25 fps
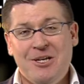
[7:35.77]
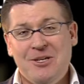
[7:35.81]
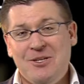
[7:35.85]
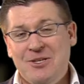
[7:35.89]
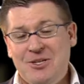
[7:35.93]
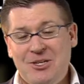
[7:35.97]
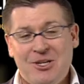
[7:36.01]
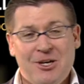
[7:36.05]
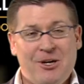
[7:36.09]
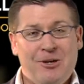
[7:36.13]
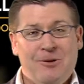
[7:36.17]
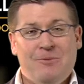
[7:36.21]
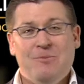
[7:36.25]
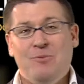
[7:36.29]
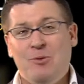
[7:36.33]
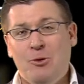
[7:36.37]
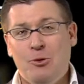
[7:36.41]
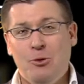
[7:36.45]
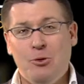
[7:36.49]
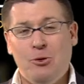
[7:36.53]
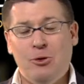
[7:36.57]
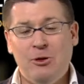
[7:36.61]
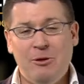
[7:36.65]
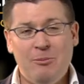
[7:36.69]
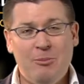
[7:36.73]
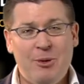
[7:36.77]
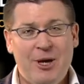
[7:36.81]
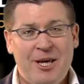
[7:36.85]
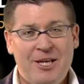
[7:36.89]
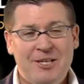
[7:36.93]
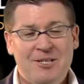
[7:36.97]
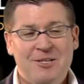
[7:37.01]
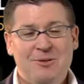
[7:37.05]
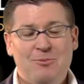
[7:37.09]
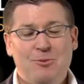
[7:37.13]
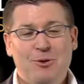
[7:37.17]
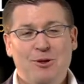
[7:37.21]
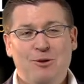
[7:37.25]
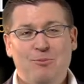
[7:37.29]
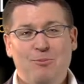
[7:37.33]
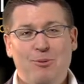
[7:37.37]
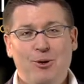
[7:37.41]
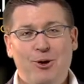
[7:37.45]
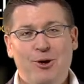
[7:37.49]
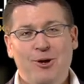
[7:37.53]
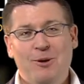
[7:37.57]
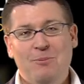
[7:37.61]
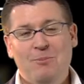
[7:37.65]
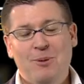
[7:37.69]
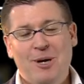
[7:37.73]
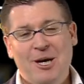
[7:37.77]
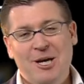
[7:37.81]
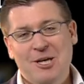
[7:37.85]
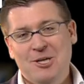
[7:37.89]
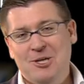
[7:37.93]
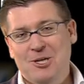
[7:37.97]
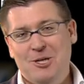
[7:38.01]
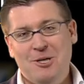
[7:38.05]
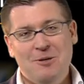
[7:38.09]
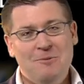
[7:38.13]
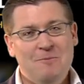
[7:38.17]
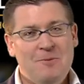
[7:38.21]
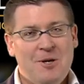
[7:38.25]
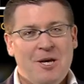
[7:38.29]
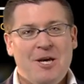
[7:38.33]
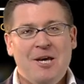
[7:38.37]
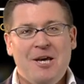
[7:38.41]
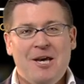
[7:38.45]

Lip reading: So, all the best with perturbation,